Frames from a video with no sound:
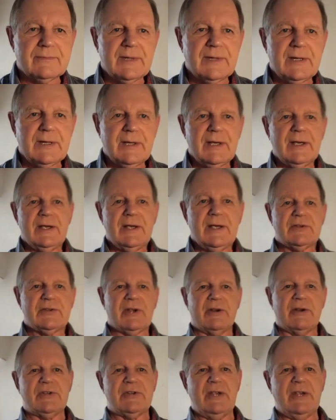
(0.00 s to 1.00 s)
So
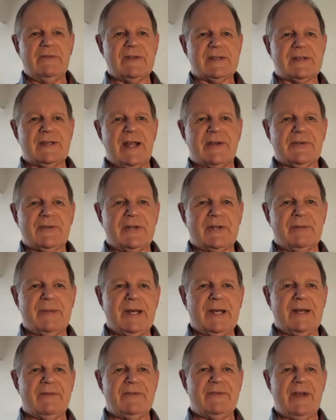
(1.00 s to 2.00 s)
I received this letter in the
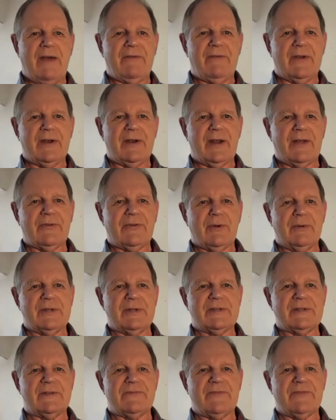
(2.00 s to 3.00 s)
middle of Devon, and I thought,
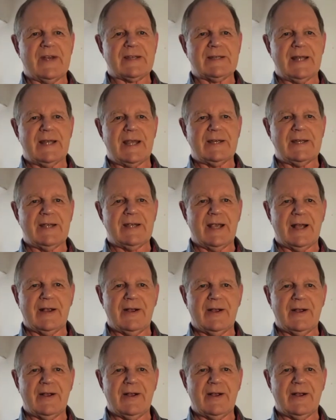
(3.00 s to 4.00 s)
this is fascinating.
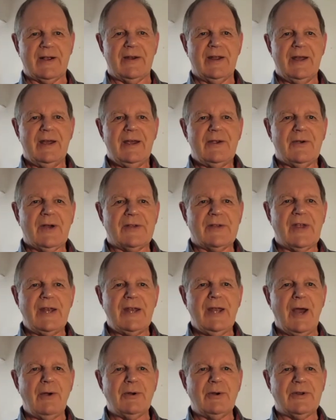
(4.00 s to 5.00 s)
You can't say no
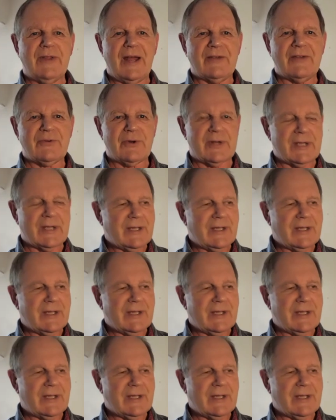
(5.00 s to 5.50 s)
to that sort of thing.